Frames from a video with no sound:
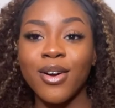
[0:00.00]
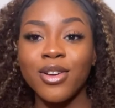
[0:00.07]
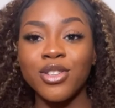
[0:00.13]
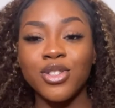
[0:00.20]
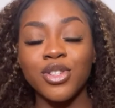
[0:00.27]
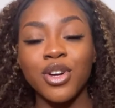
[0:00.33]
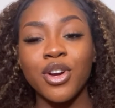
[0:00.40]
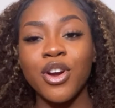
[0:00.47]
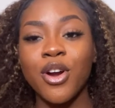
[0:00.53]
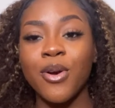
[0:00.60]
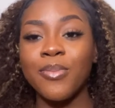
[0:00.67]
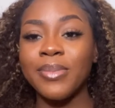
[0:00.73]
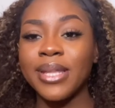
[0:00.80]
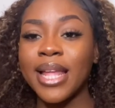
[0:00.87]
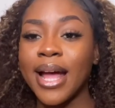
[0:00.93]
It's your girl
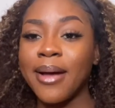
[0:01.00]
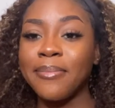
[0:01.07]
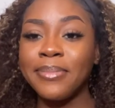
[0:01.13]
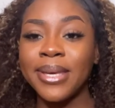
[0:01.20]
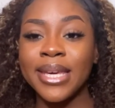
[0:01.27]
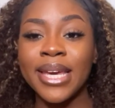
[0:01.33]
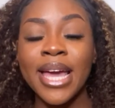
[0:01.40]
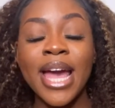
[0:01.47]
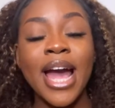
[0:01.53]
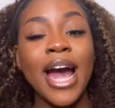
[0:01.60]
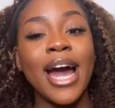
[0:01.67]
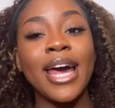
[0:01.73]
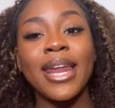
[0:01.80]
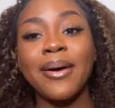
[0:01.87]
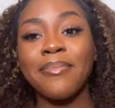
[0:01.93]
Minami
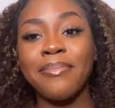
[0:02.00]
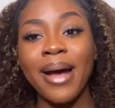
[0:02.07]
and I'm